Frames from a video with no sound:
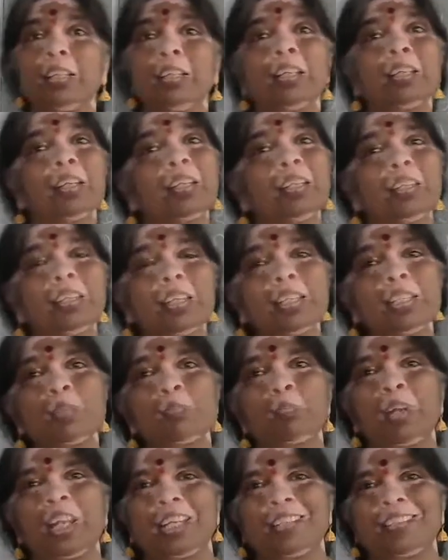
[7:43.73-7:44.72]
In these
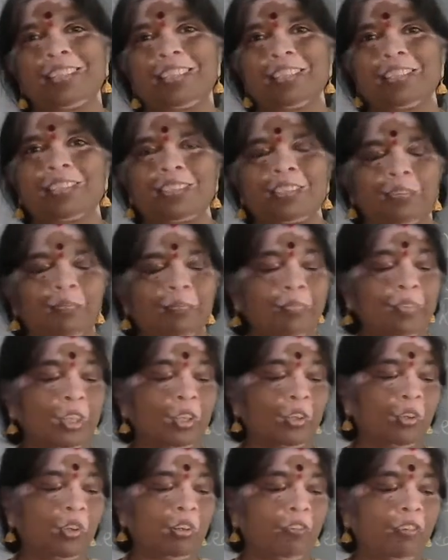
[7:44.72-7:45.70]
places
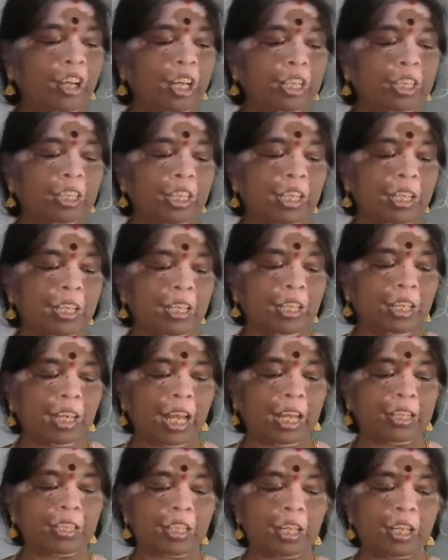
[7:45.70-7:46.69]
you will find the
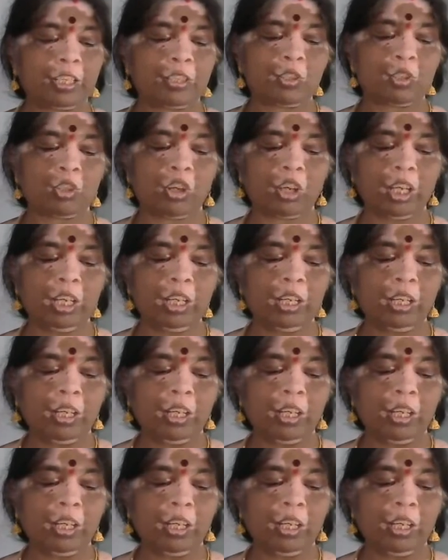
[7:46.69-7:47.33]
laterite soil,